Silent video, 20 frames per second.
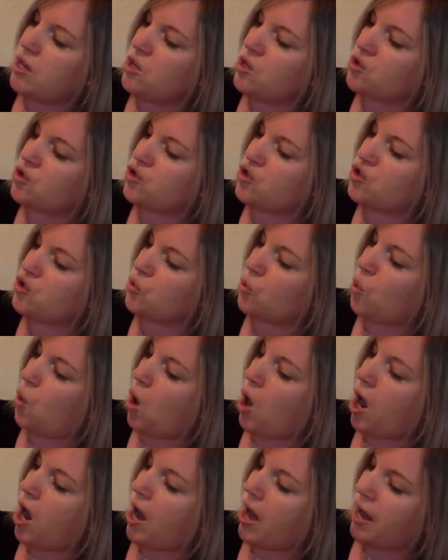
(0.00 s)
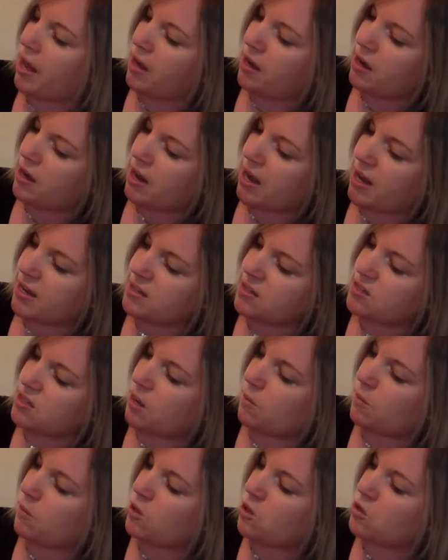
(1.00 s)
swan,
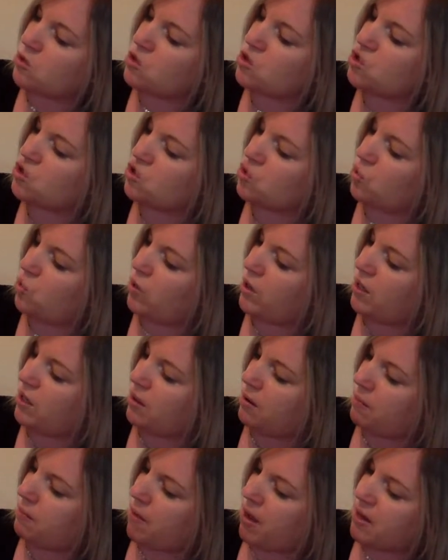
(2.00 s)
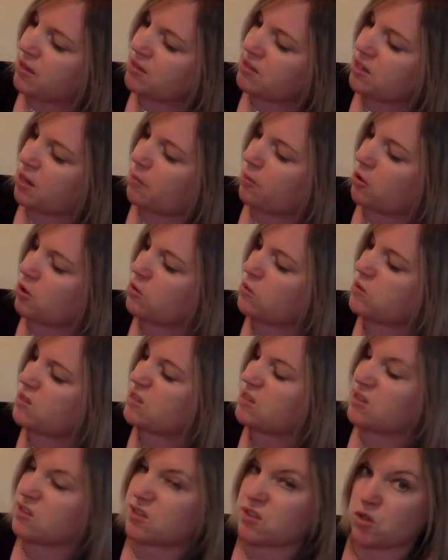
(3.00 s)
SW, swim, SW,
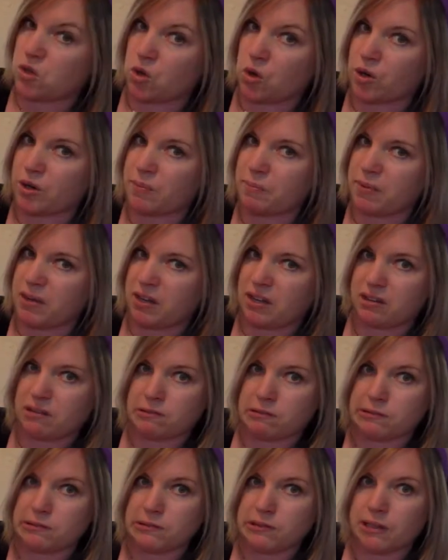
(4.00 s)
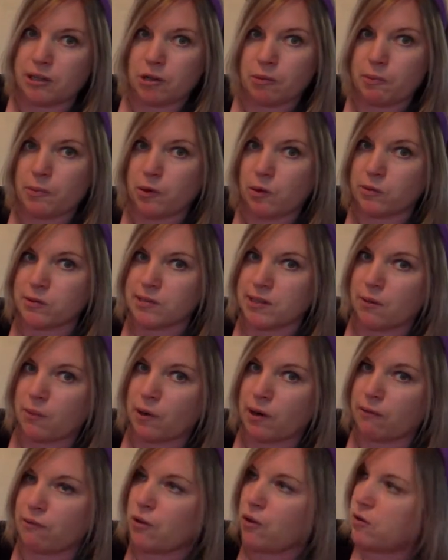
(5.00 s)
scorpion. Ooh, I hope you don't see one
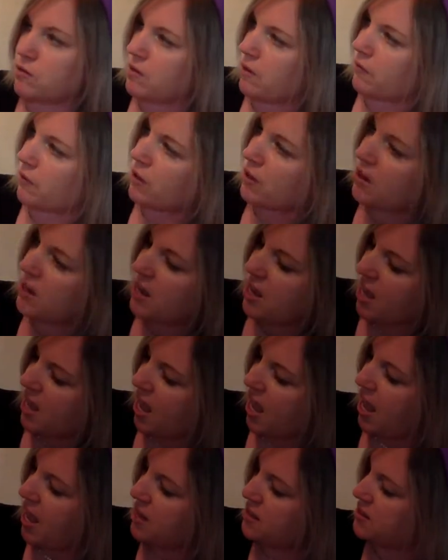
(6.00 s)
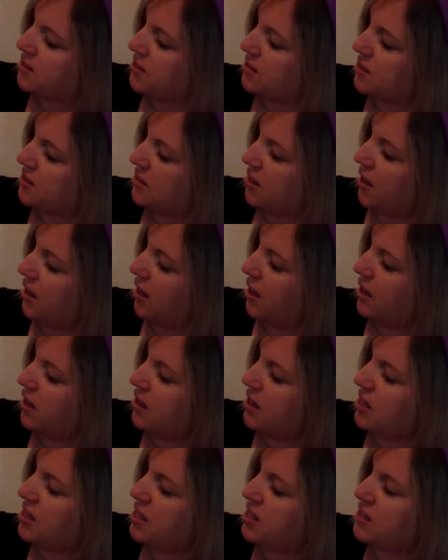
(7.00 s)
of those ever. SC,
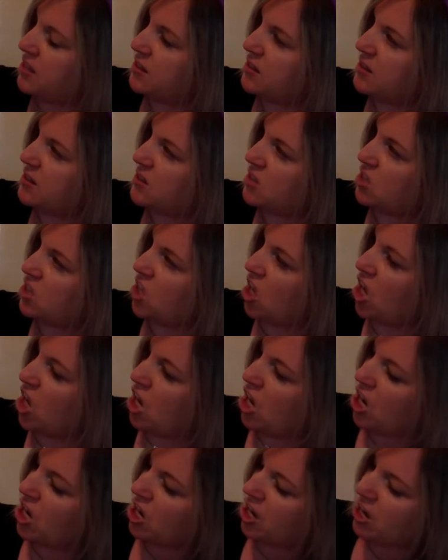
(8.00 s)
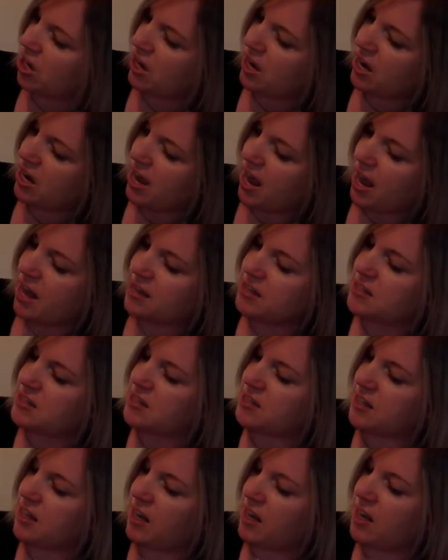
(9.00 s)
scar,
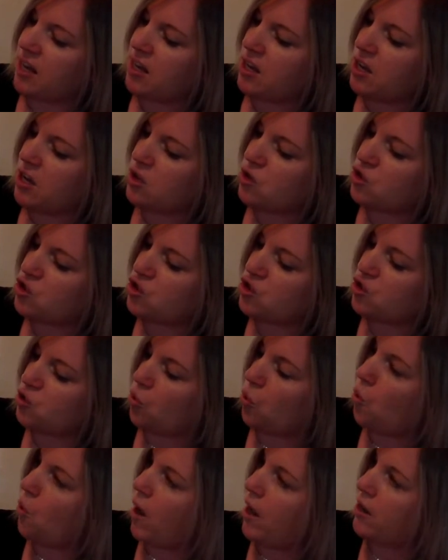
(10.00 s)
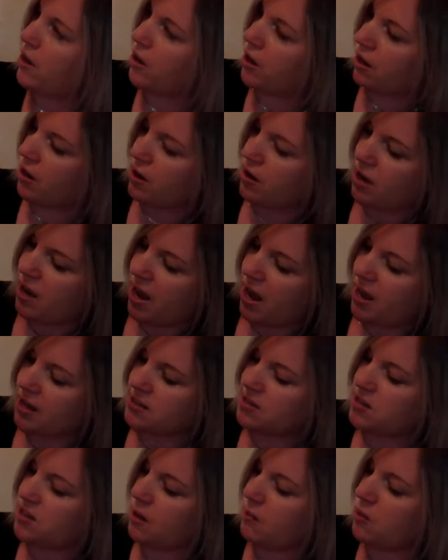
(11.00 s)
SC, sweater,
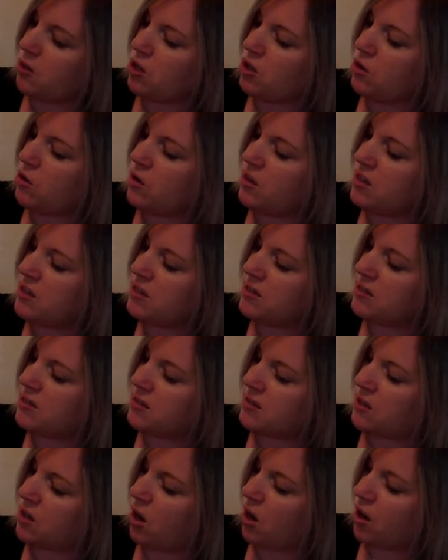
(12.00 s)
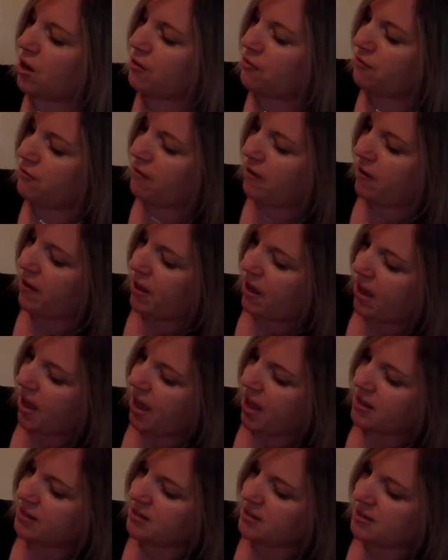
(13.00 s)
SW, scarf,
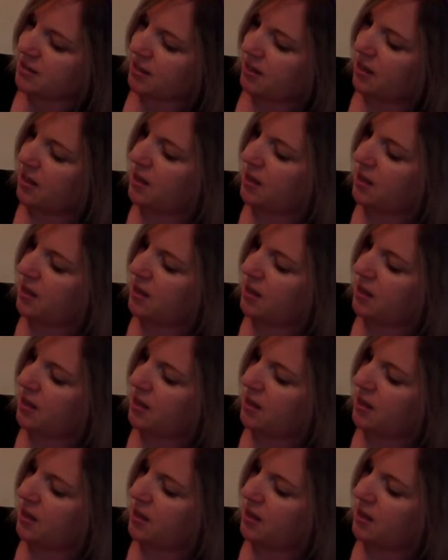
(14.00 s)
SC,